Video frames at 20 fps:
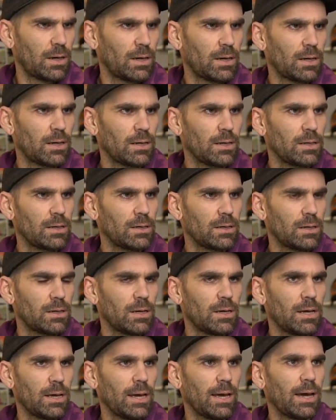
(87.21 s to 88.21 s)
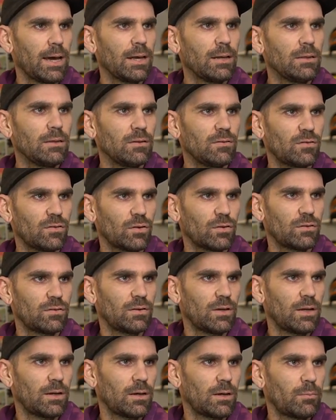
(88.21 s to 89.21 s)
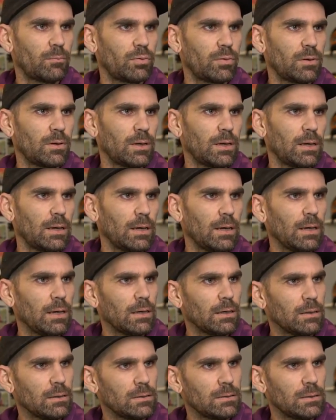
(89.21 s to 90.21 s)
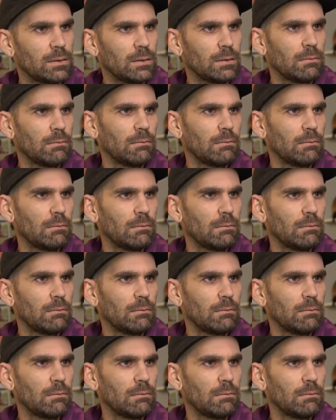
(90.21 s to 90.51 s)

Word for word: I had this all set up and